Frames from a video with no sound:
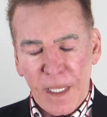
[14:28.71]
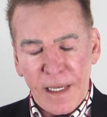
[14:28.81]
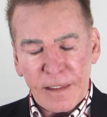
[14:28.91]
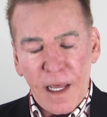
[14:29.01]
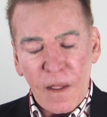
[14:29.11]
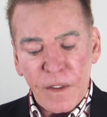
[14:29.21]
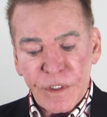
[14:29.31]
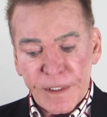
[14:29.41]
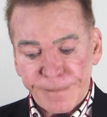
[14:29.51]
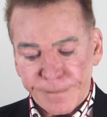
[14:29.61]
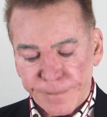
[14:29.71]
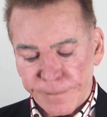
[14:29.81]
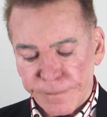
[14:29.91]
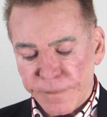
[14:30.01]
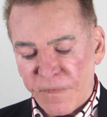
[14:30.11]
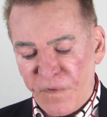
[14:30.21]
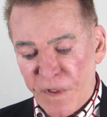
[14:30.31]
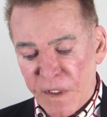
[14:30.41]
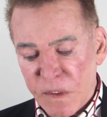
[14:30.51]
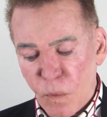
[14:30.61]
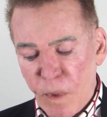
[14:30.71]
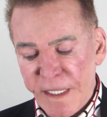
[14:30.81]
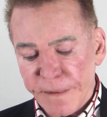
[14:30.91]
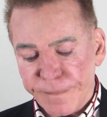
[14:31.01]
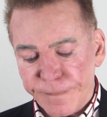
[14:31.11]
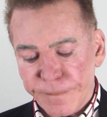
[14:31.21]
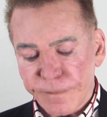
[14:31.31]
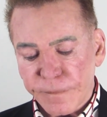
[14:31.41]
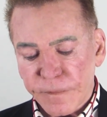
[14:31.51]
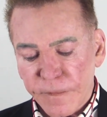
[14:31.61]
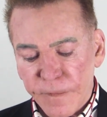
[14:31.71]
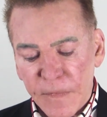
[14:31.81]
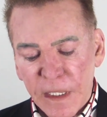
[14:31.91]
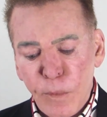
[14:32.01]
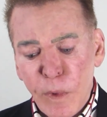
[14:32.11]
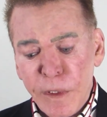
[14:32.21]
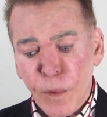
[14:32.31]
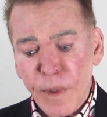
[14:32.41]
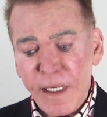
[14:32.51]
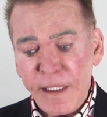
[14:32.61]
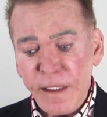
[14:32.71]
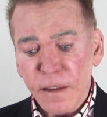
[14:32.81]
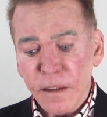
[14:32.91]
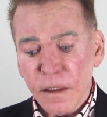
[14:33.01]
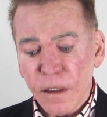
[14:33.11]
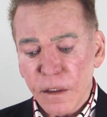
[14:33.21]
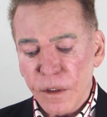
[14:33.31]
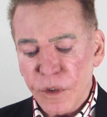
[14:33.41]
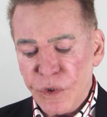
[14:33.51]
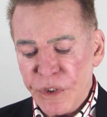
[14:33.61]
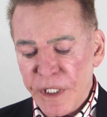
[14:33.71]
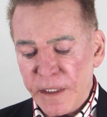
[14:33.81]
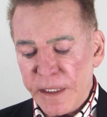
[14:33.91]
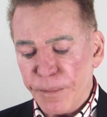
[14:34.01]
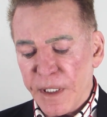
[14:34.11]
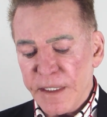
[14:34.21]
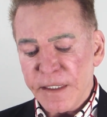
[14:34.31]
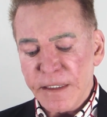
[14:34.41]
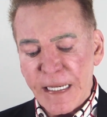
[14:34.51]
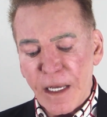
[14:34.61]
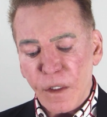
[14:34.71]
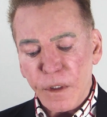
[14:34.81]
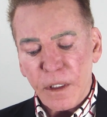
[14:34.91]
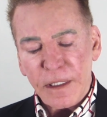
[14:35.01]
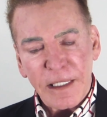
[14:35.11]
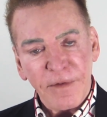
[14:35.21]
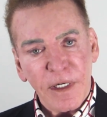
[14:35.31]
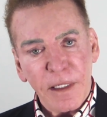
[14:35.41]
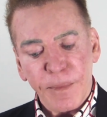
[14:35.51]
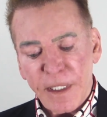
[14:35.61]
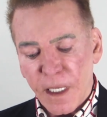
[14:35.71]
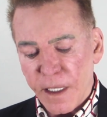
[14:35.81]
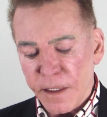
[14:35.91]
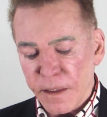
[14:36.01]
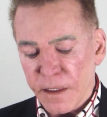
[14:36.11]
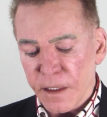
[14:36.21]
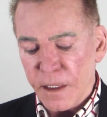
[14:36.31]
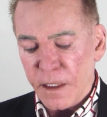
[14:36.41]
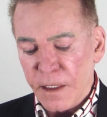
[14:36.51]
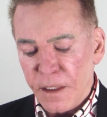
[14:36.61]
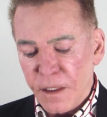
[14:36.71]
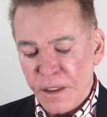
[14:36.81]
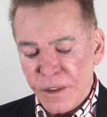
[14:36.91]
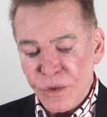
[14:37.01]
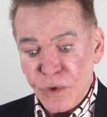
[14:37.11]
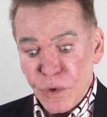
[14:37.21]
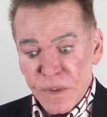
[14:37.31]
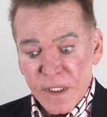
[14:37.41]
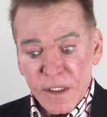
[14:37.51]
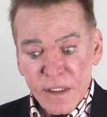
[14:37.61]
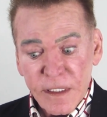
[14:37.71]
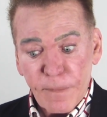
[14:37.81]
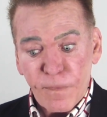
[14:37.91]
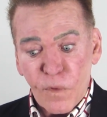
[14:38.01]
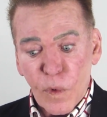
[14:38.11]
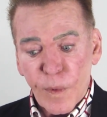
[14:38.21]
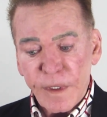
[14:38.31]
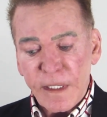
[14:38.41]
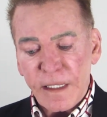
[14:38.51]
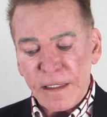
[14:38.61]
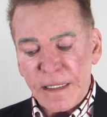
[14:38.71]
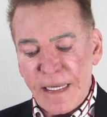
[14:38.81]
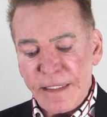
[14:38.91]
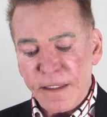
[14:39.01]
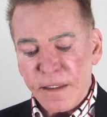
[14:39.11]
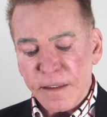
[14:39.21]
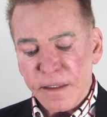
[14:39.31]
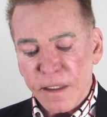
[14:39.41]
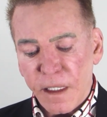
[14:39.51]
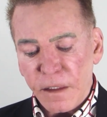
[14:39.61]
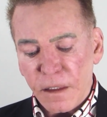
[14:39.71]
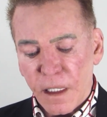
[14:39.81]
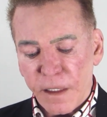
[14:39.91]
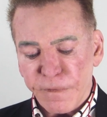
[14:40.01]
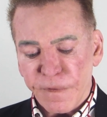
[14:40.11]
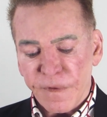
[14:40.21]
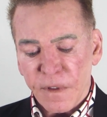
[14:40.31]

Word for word: Acknowledge it, feel its weight, and when you're ready, gently place it down, leaving it behind. Choosing to step forward in lightness and love,